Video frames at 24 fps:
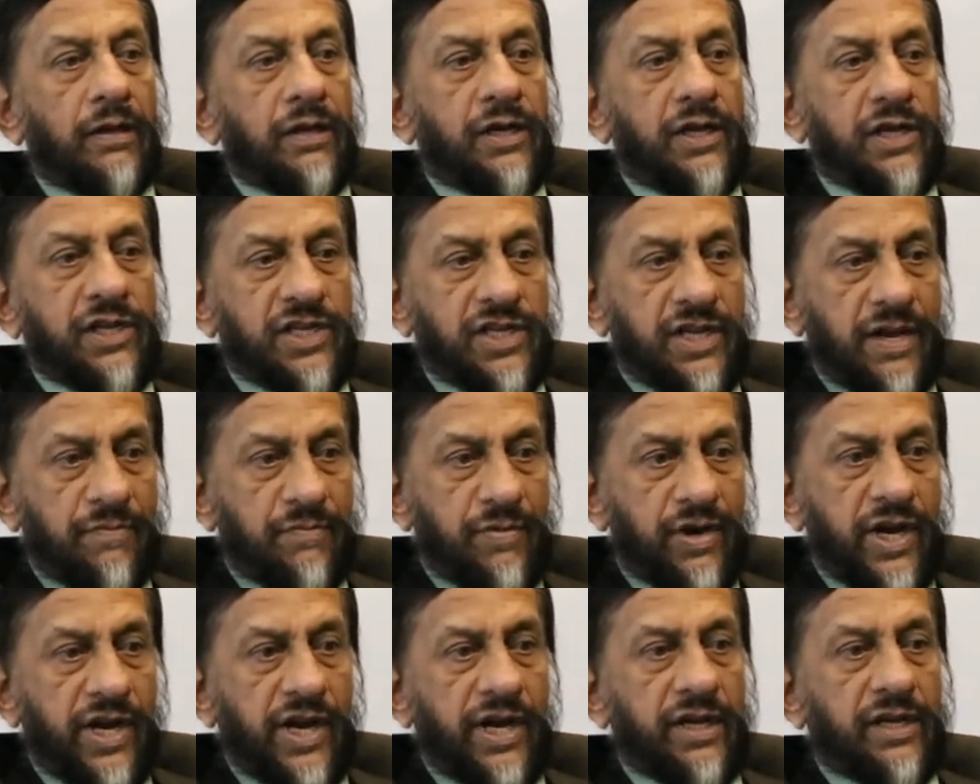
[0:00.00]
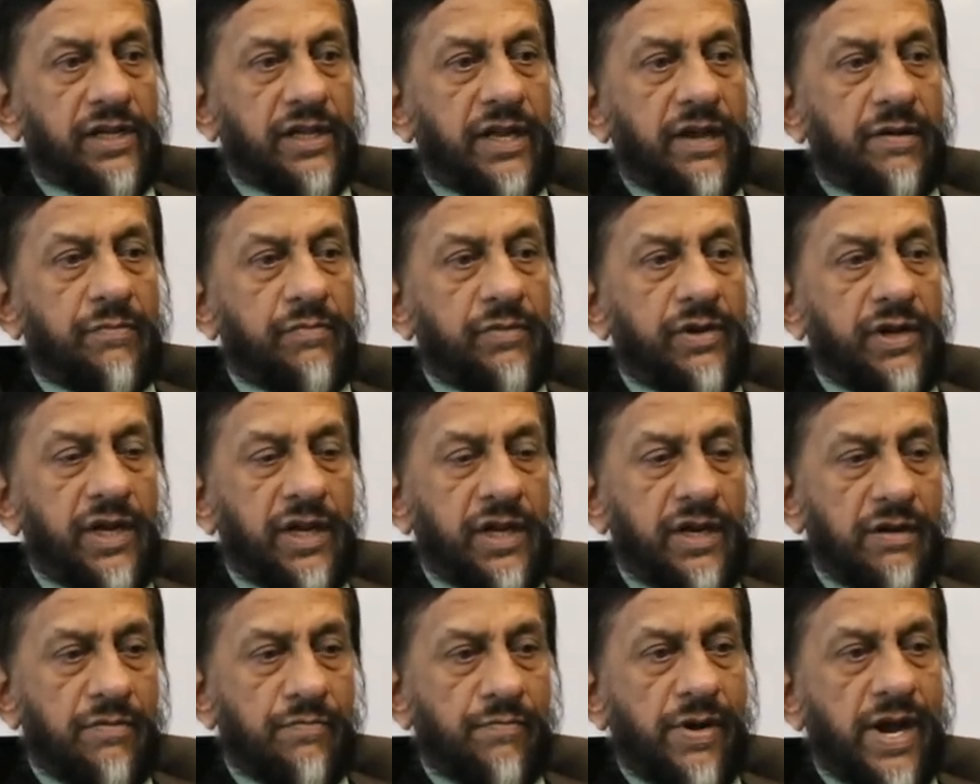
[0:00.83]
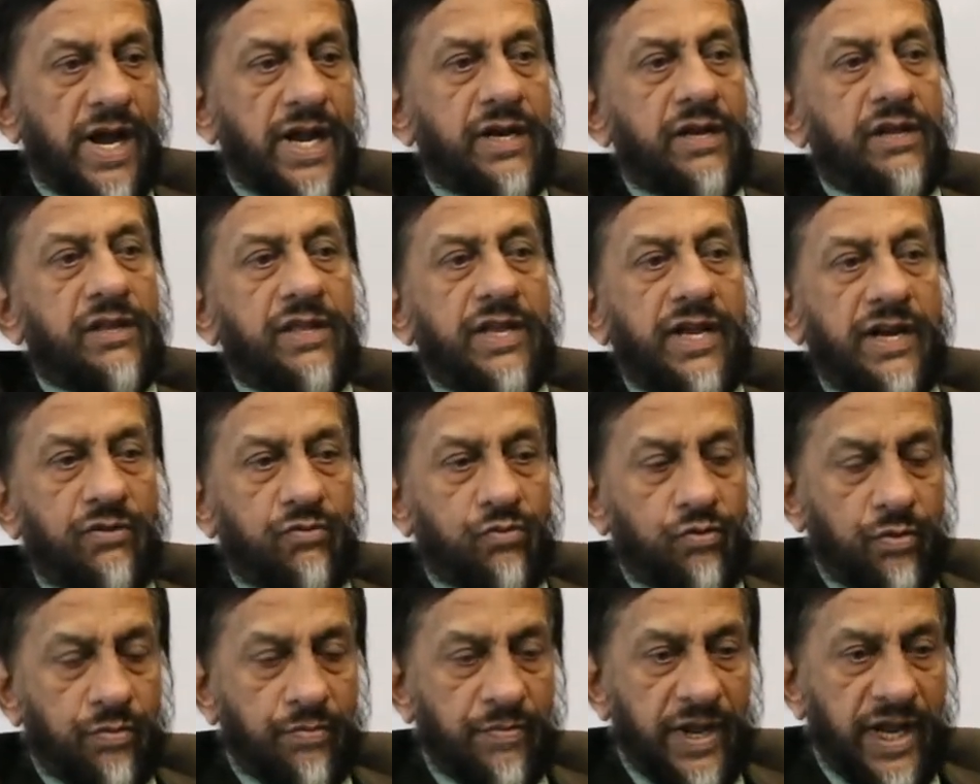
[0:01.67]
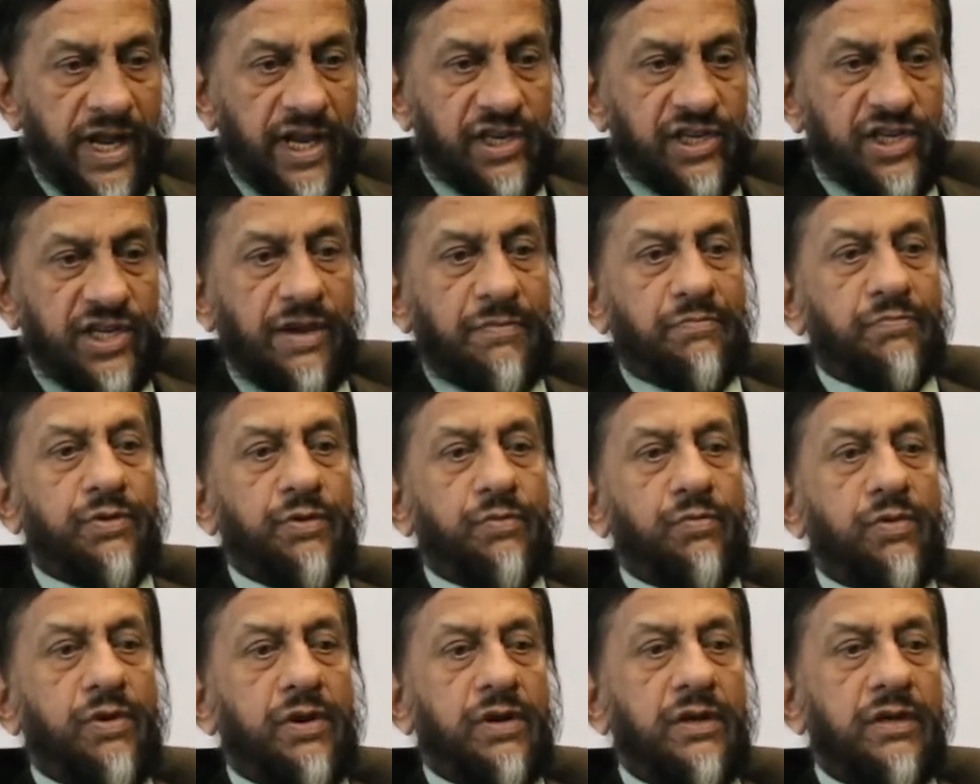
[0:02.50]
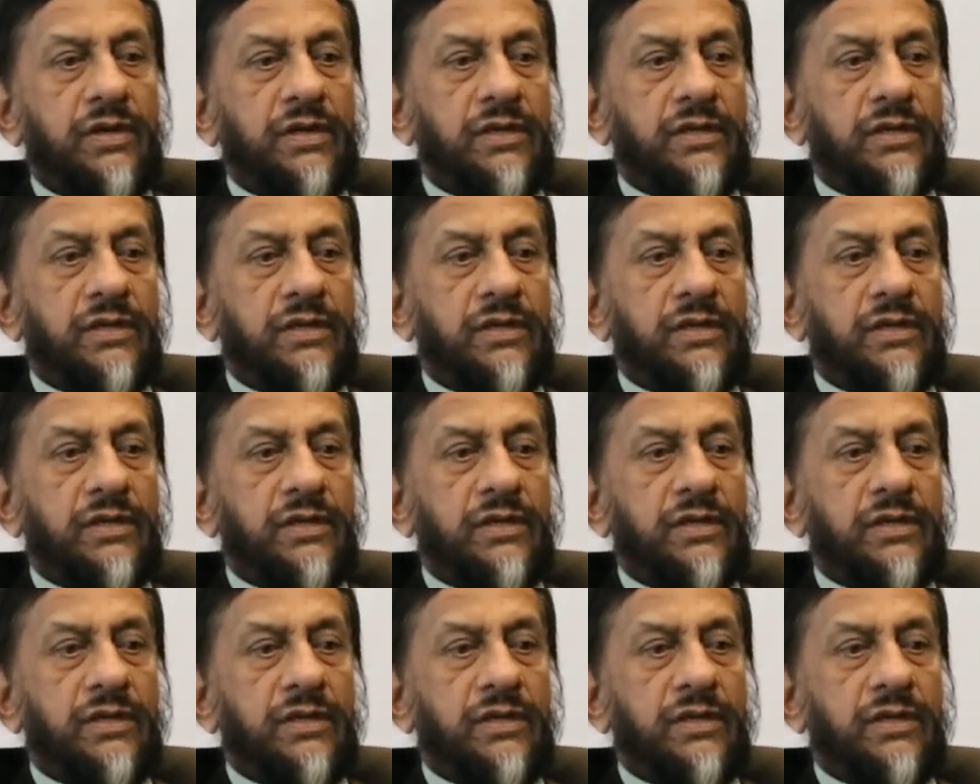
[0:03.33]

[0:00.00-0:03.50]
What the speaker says: disseminate them in a manner that would be acceptable